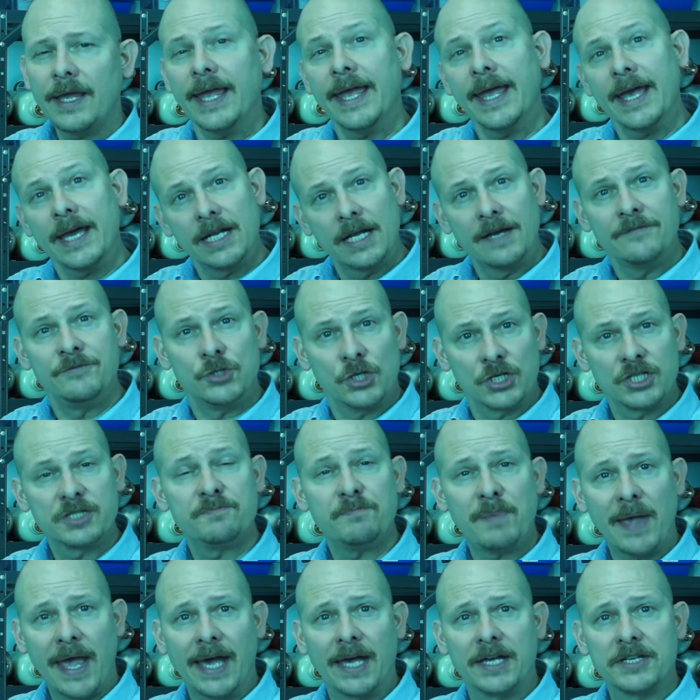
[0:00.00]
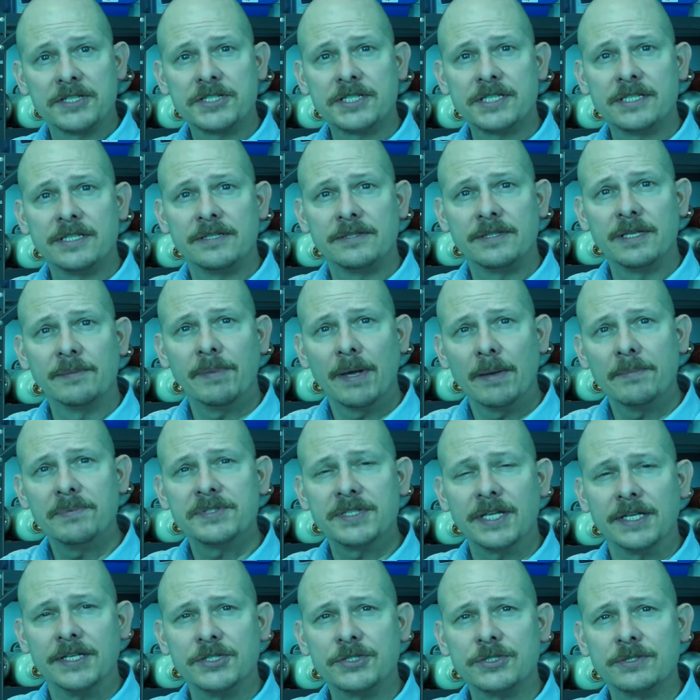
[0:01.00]
and I've just passed the bump
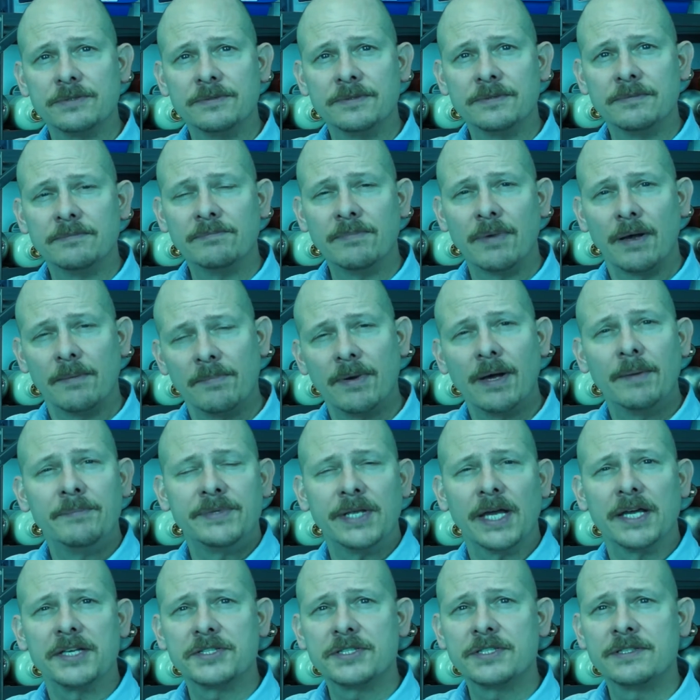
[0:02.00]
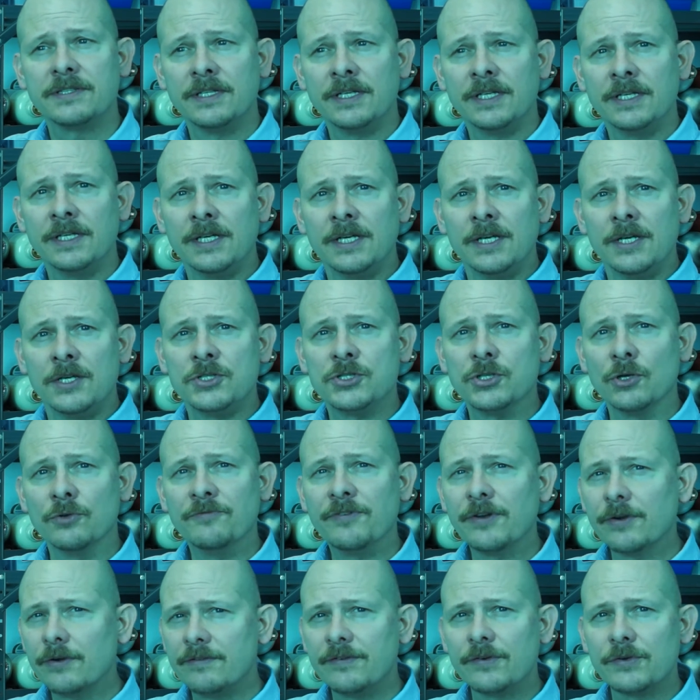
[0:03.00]
test. So
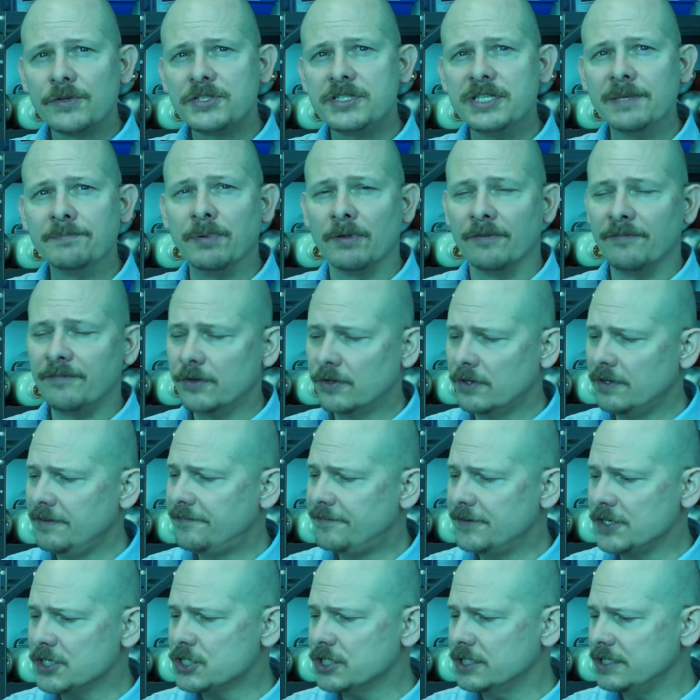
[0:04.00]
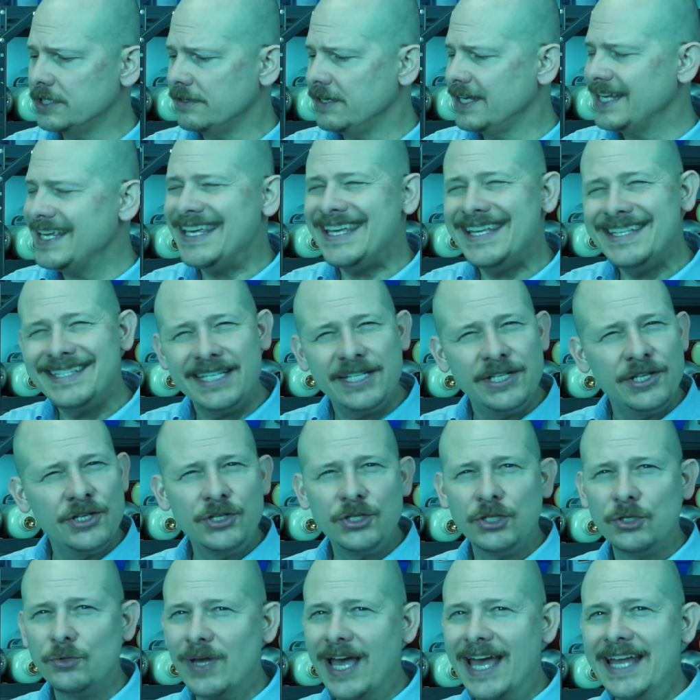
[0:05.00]
very, very simple, very efficient, easy to
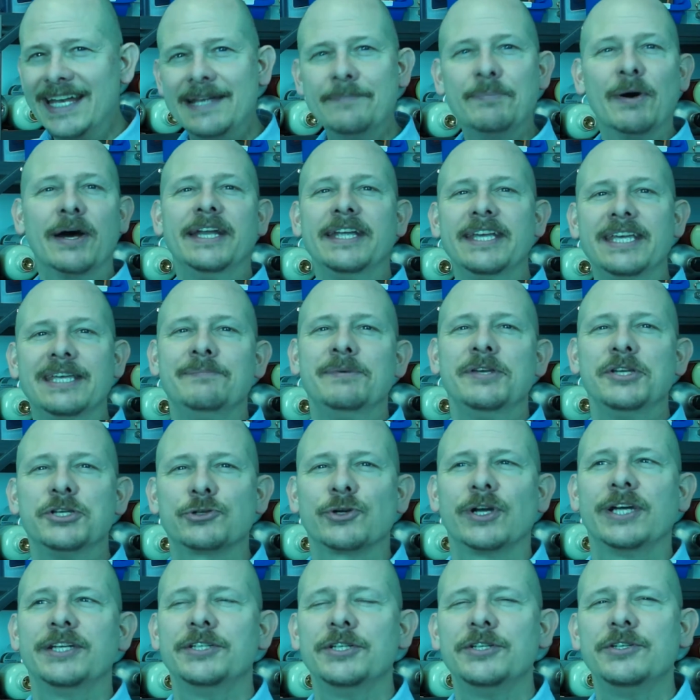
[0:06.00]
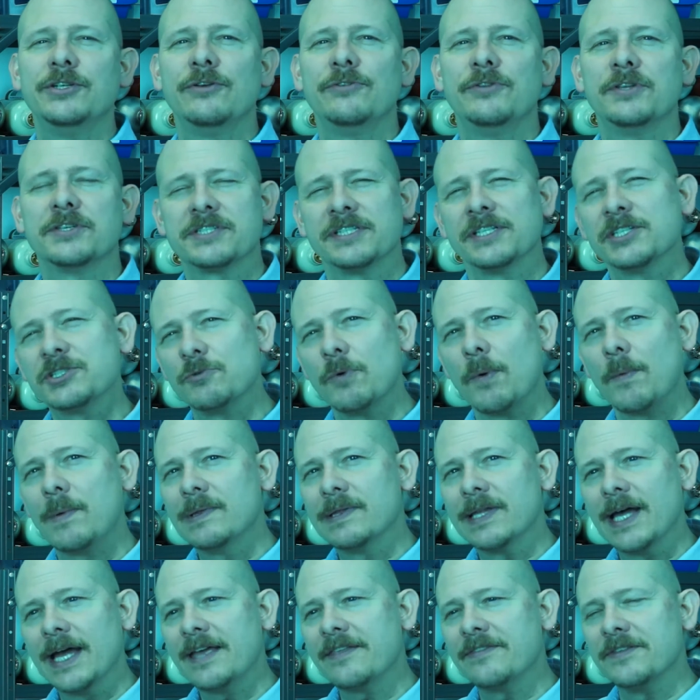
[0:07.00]
do. Anybody can be trained to do this, and this is what we
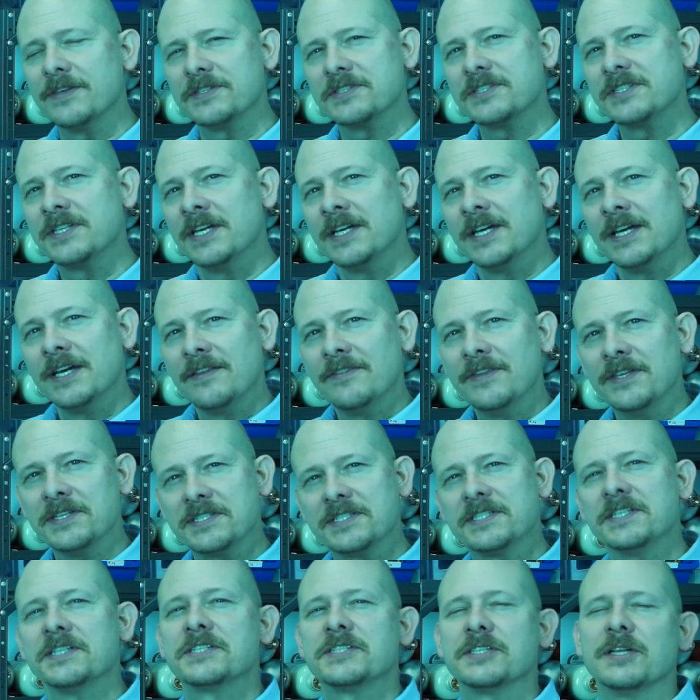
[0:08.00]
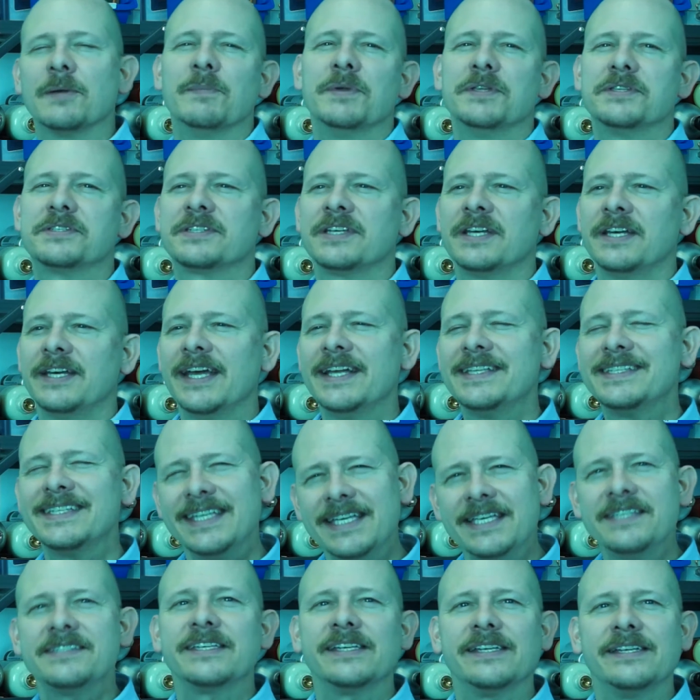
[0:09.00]
like this system. It's
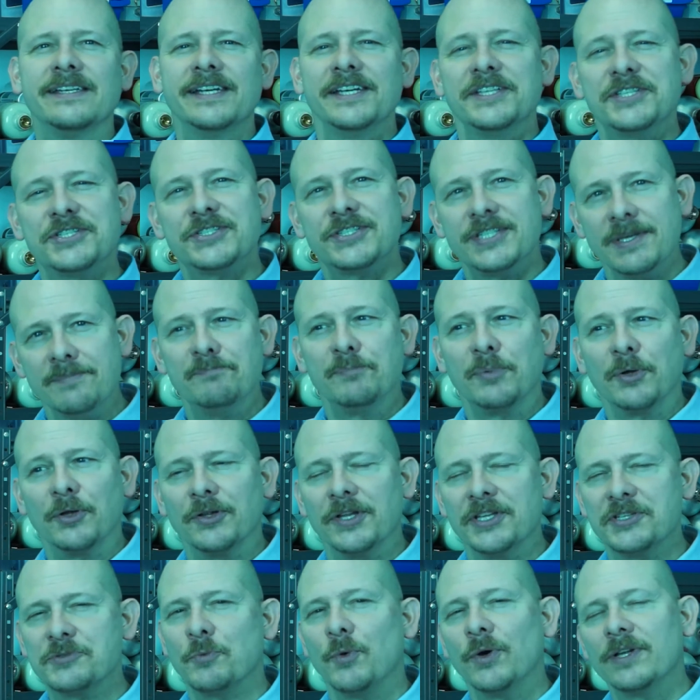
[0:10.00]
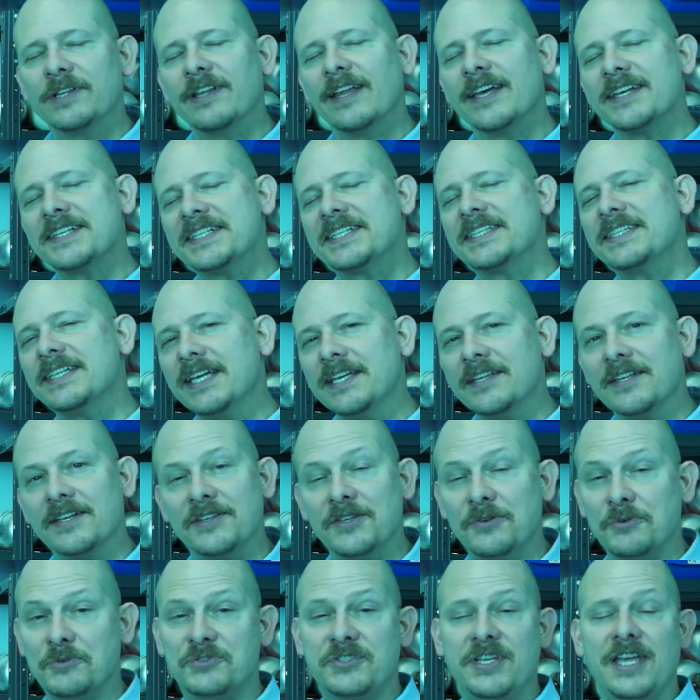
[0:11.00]
easy, it's simple. It's one less thing
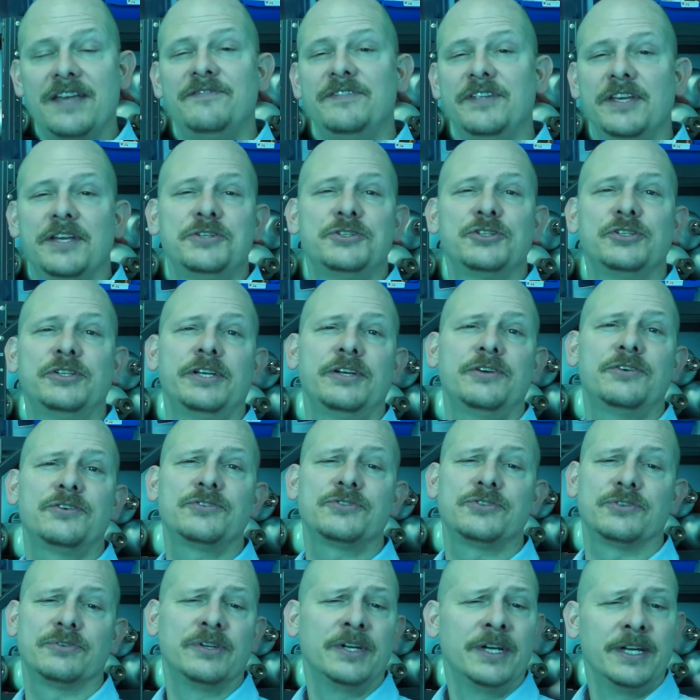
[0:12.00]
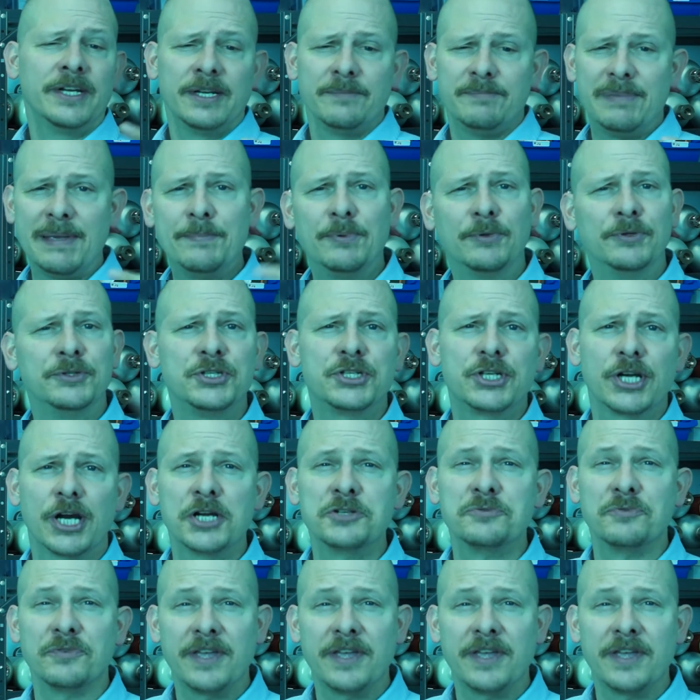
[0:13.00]
that you safety engineers or people in charge